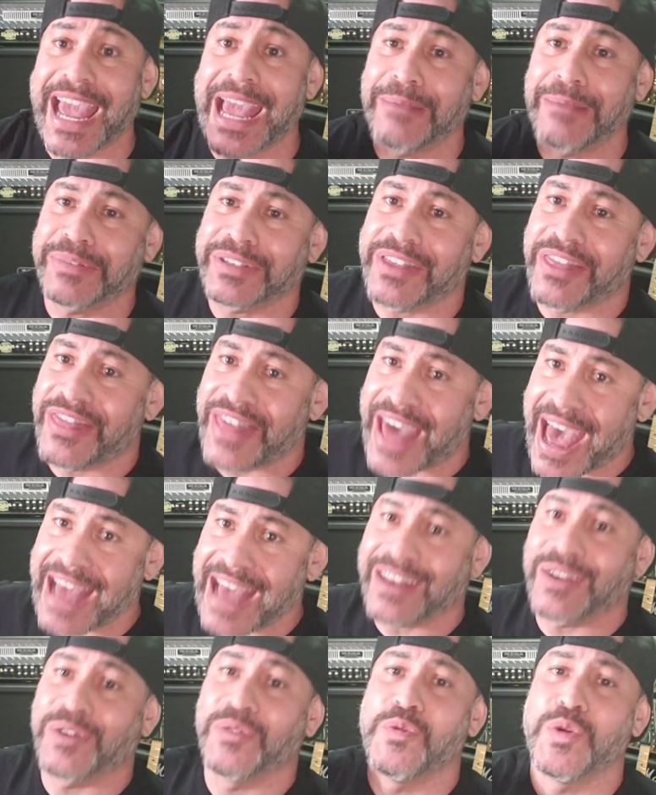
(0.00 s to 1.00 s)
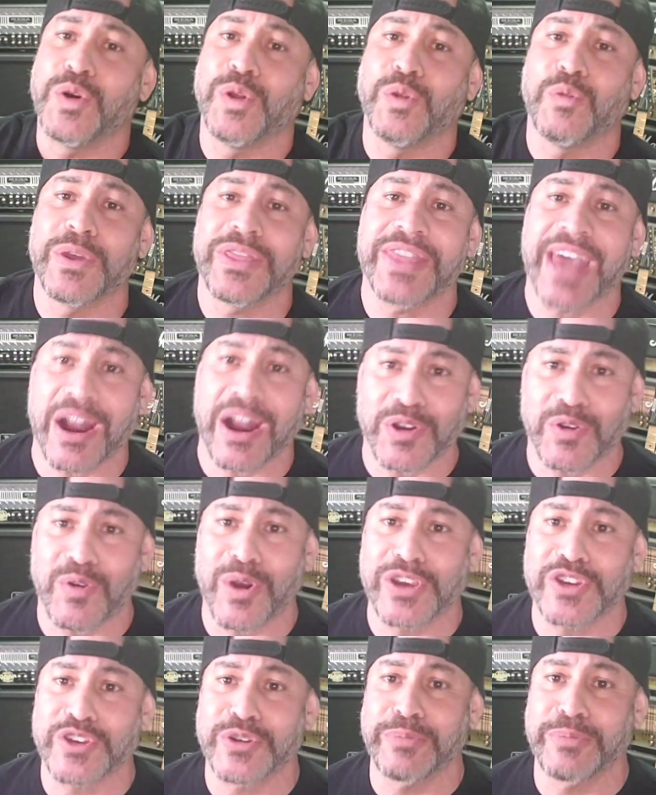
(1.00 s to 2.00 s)
amps. That will, without
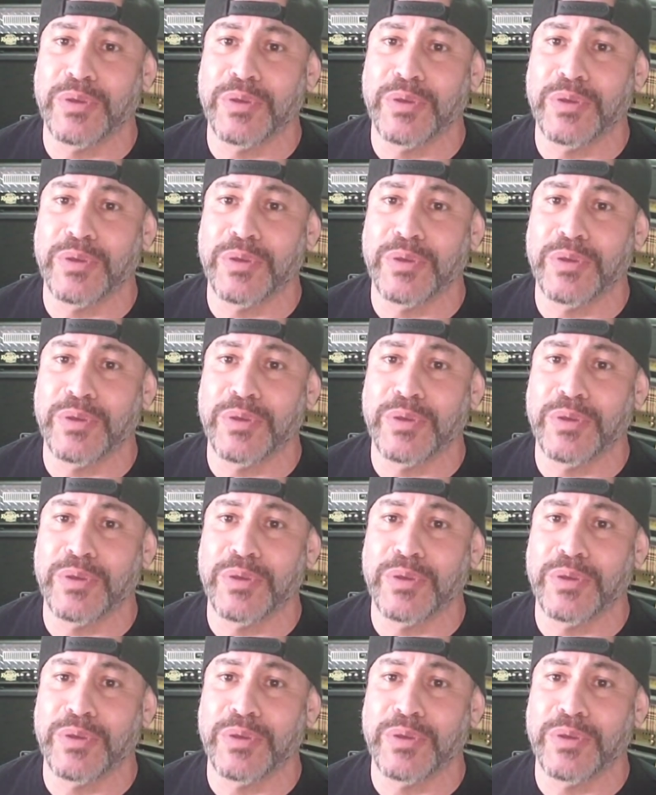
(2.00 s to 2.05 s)
question,